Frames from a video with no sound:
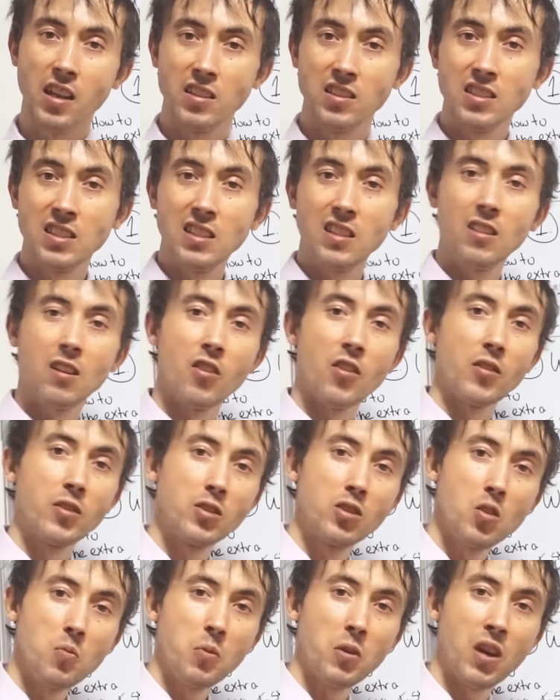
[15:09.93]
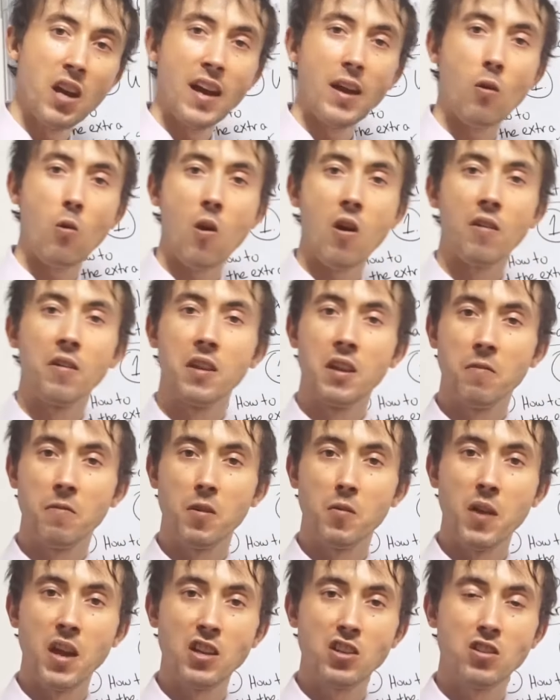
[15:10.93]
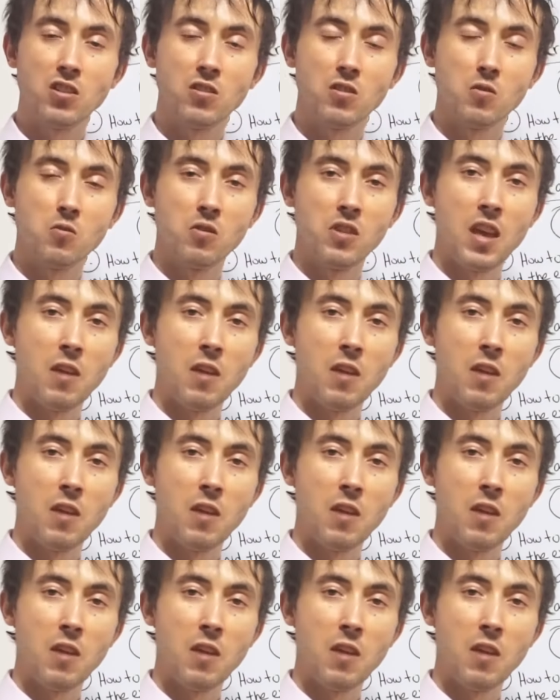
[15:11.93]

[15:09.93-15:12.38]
and seeing all the super high quality information you,